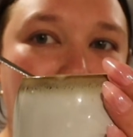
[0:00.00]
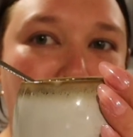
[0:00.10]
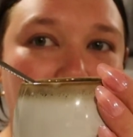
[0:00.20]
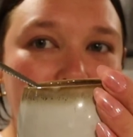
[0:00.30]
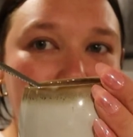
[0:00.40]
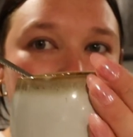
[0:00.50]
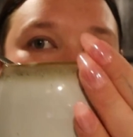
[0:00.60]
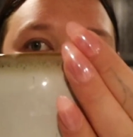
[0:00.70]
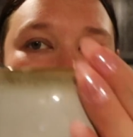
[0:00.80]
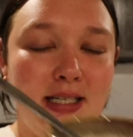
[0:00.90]
different, it's
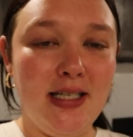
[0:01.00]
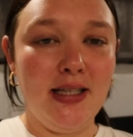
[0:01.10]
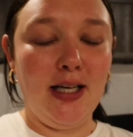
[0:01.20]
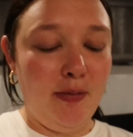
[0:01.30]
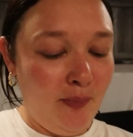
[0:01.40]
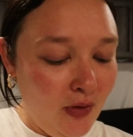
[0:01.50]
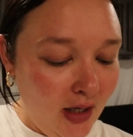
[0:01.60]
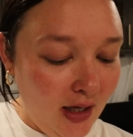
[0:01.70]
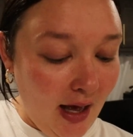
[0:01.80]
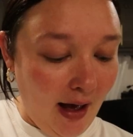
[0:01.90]
because I did them
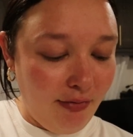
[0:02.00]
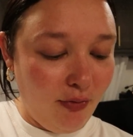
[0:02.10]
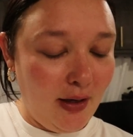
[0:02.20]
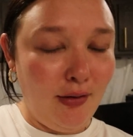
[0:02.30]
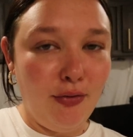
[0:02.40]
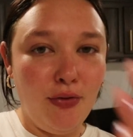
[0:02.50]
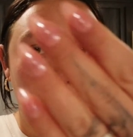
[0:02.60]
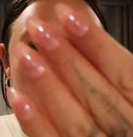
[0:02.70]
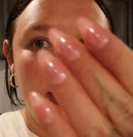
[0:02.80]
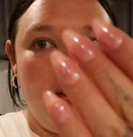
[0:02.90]
halfway
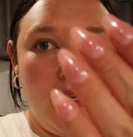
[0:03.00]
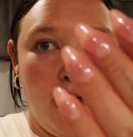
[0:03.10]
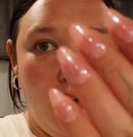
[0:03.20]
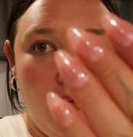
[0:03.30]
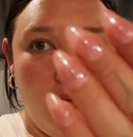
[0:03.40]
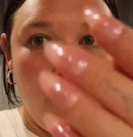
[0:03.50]
through this video